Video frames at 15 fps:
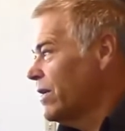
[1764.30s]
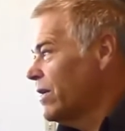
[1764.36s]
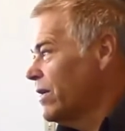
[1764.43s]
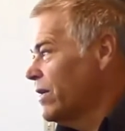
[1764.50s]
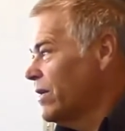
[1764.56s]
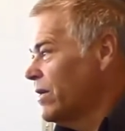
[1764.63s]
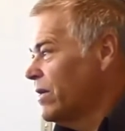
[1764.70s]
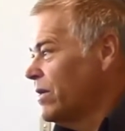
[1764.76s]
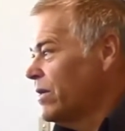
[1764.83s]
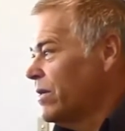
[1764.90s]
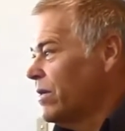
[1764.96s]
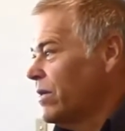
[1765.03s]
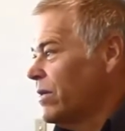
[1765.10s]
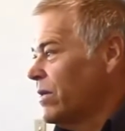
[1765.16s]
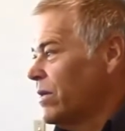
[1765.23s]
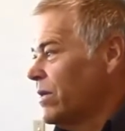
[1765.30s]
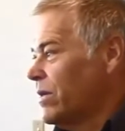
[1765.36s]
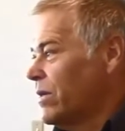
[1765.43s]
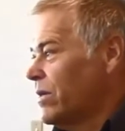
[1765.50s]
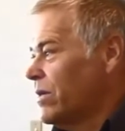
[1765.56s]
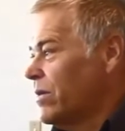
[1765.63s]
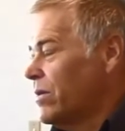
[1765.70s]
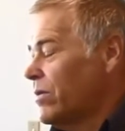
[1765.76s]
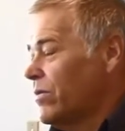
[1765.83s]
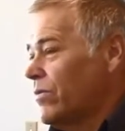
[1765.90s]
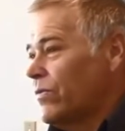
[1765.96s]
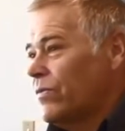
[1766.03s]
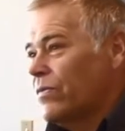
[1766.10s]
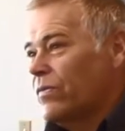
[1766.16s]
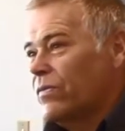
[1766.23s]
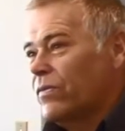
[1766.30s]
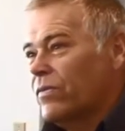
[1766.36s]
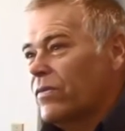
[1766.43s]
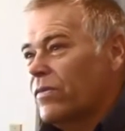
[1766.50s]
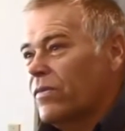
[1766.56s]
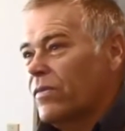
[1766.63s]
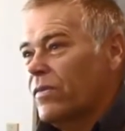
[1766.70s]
No one is speaking in this clip.